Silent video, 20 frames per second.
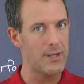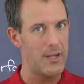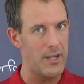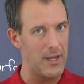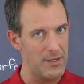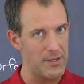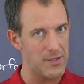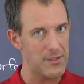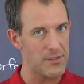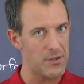
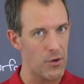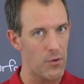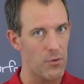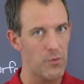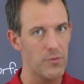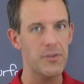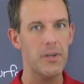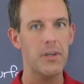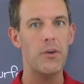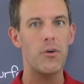kidney
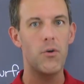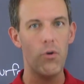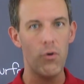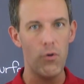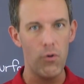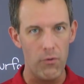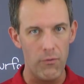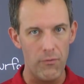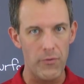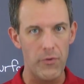stones like
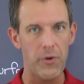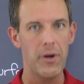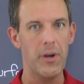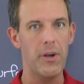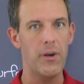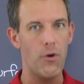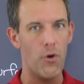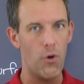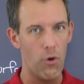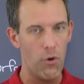over
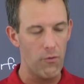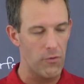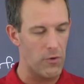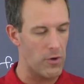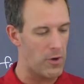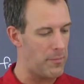and over,